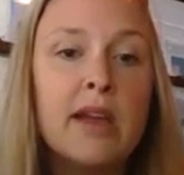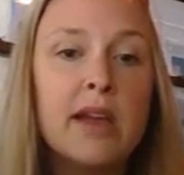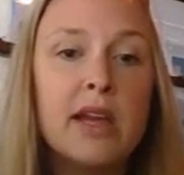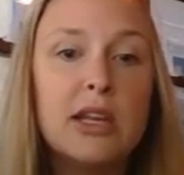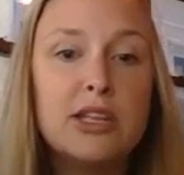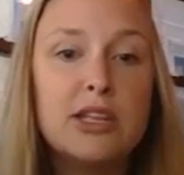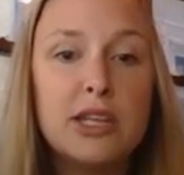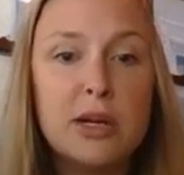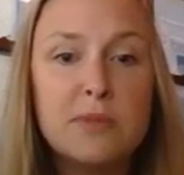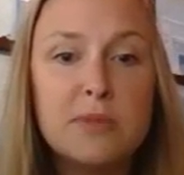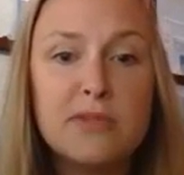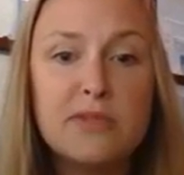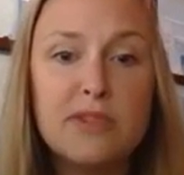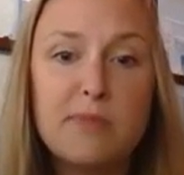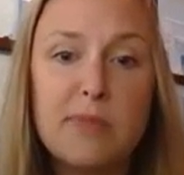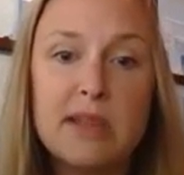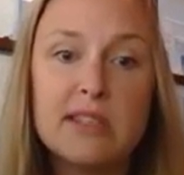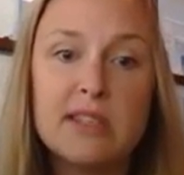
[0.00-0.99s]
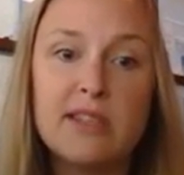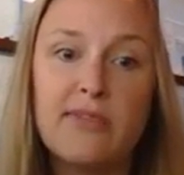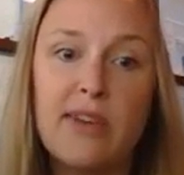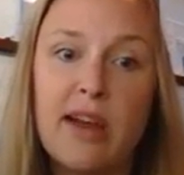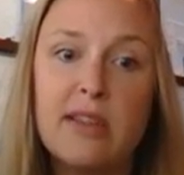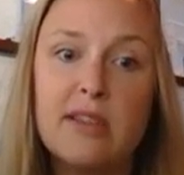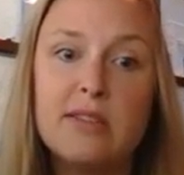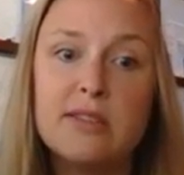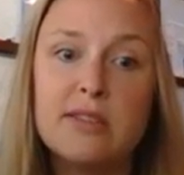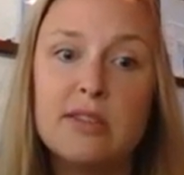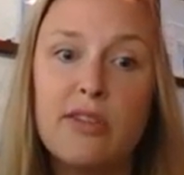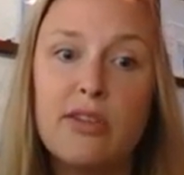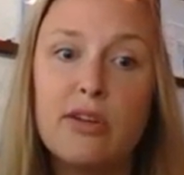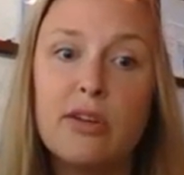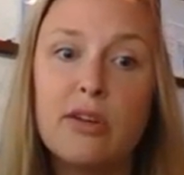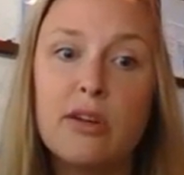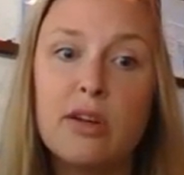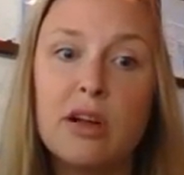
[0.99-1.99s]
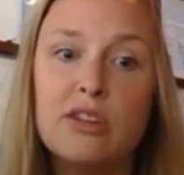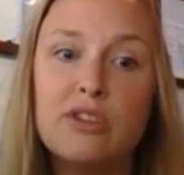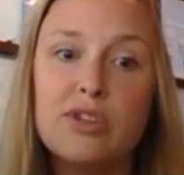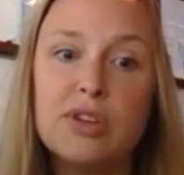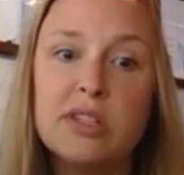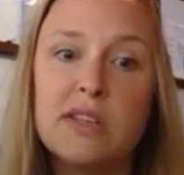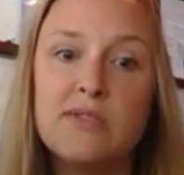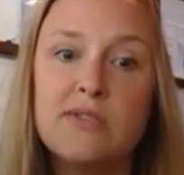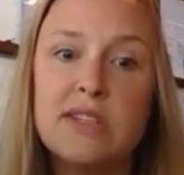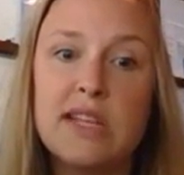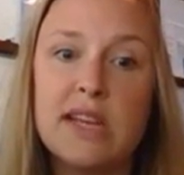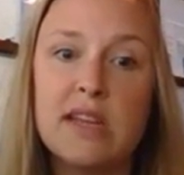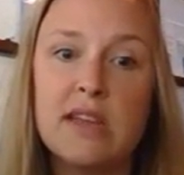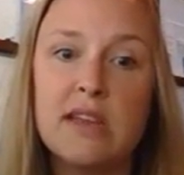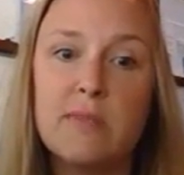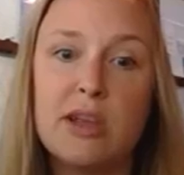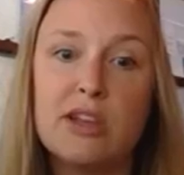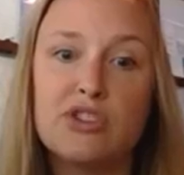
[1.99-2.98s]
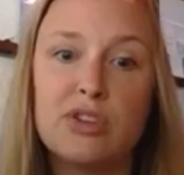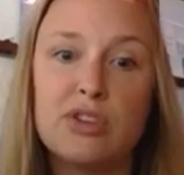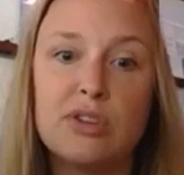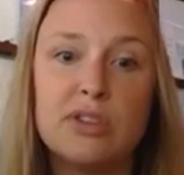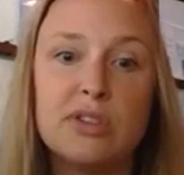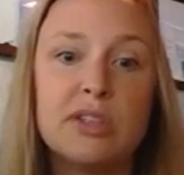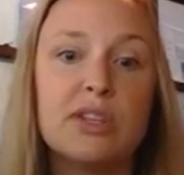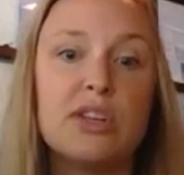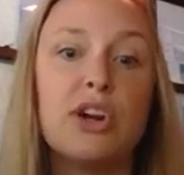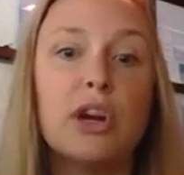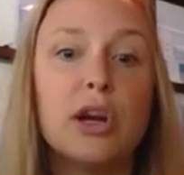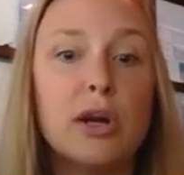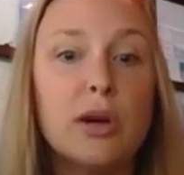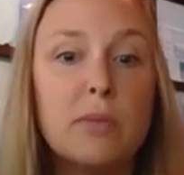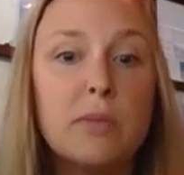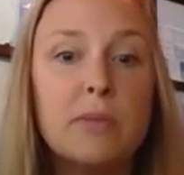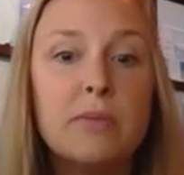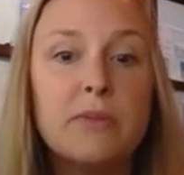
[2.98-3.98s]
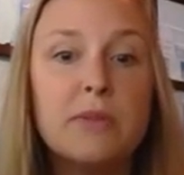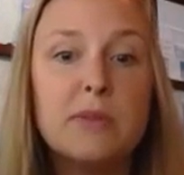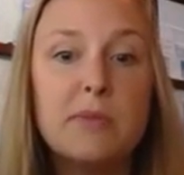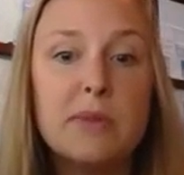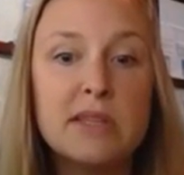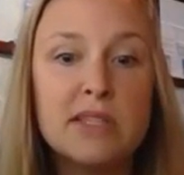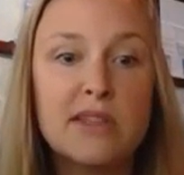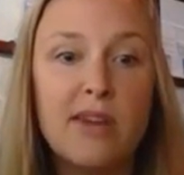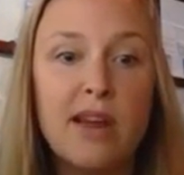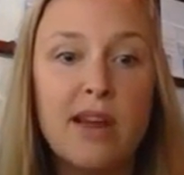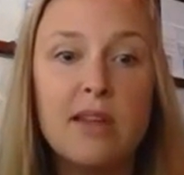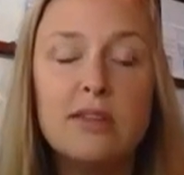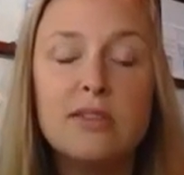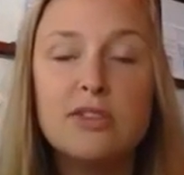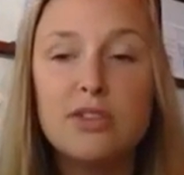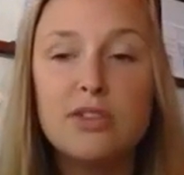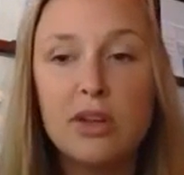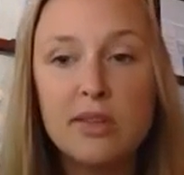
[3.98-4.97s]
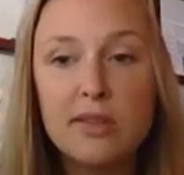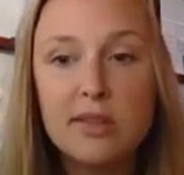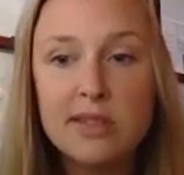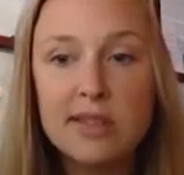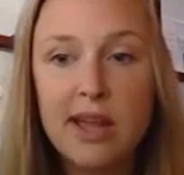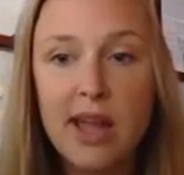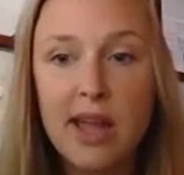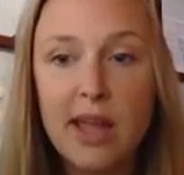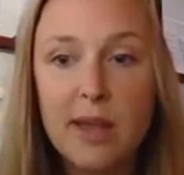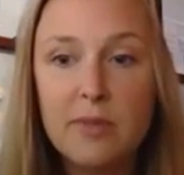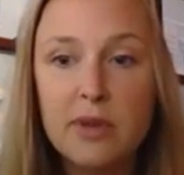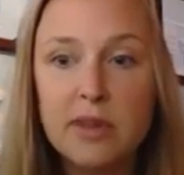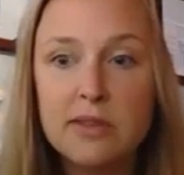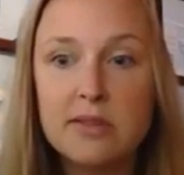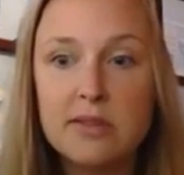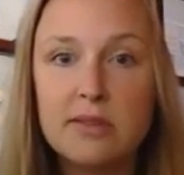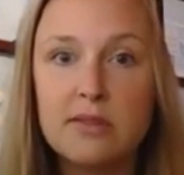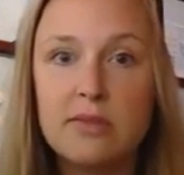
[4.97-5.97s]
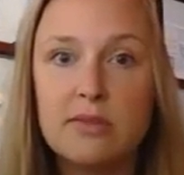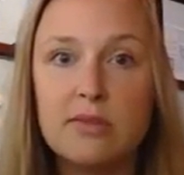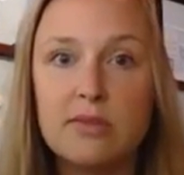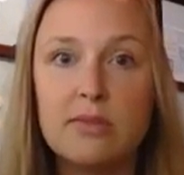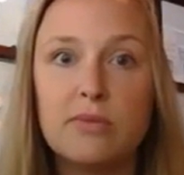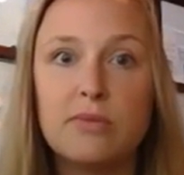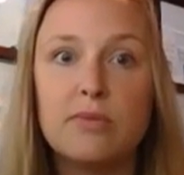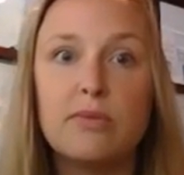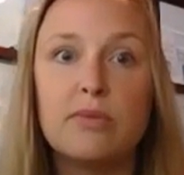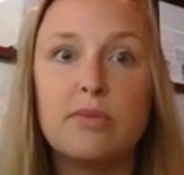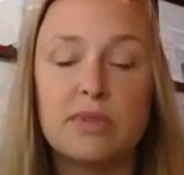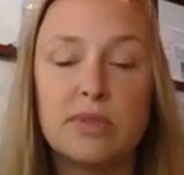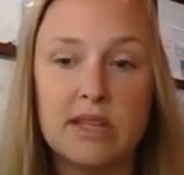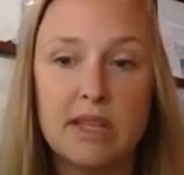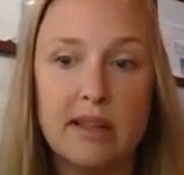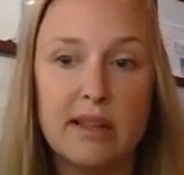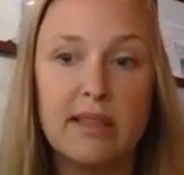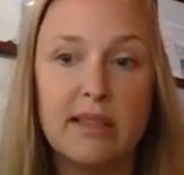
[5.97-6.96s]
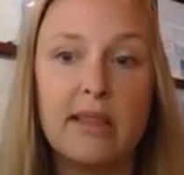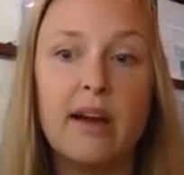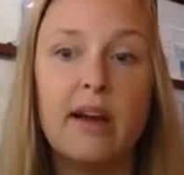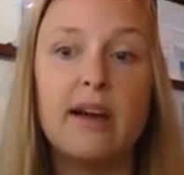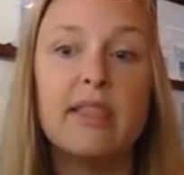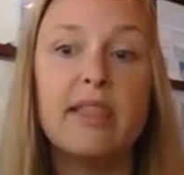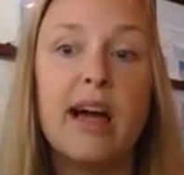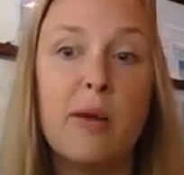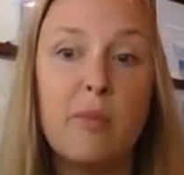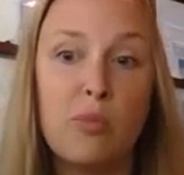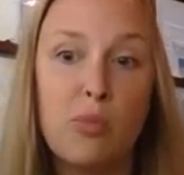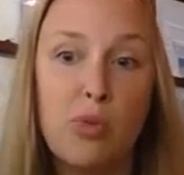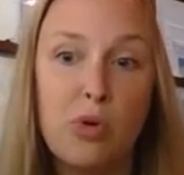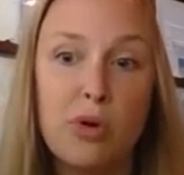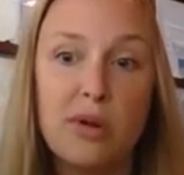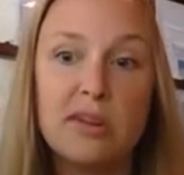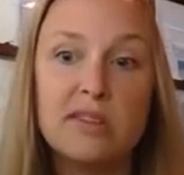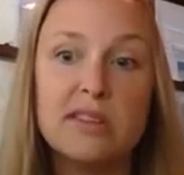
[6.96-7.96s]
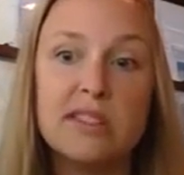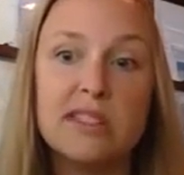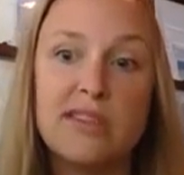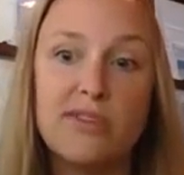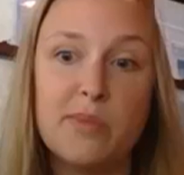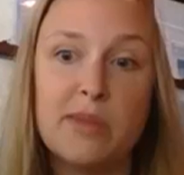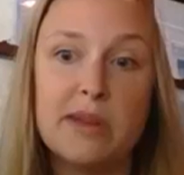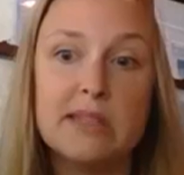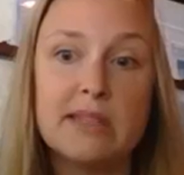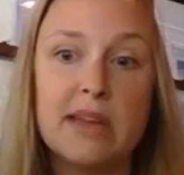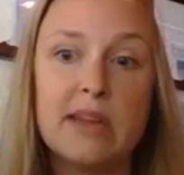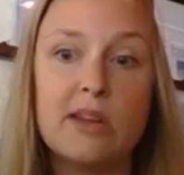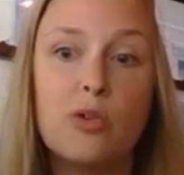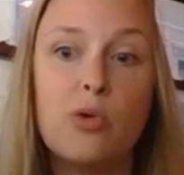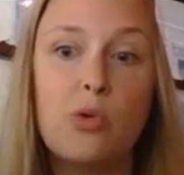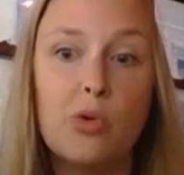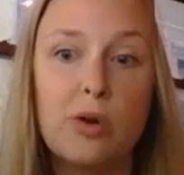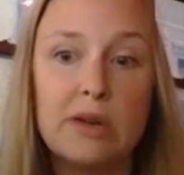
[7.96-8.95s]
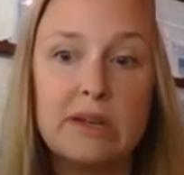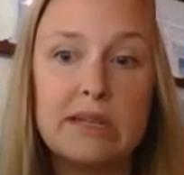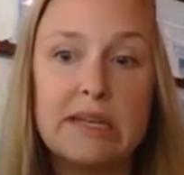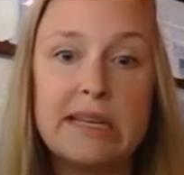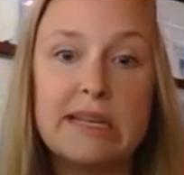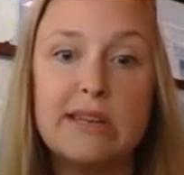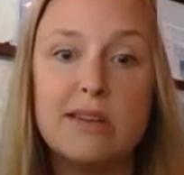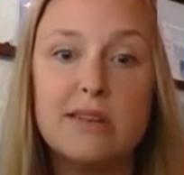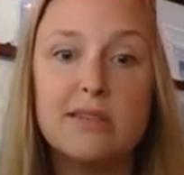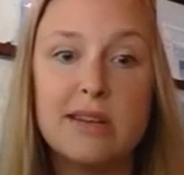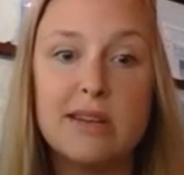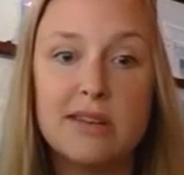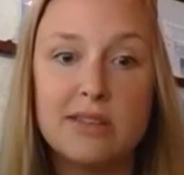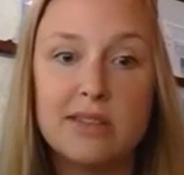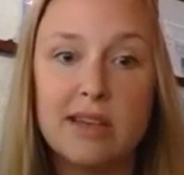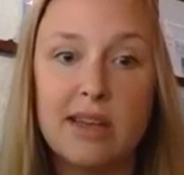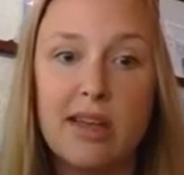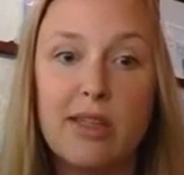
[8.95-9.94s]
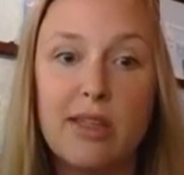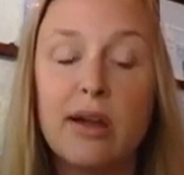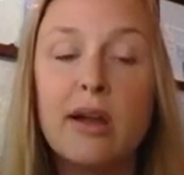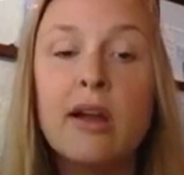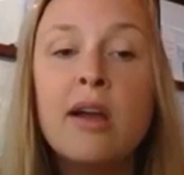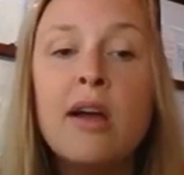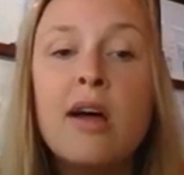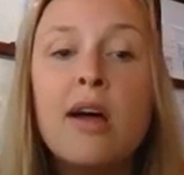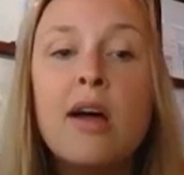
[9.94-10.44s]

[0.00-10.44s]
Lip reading: In terms of domestic violence, other countries have taken measures to curb domestic violence during this time, because they're seeing a lot more since everybody's kind of quarantined and stuck together.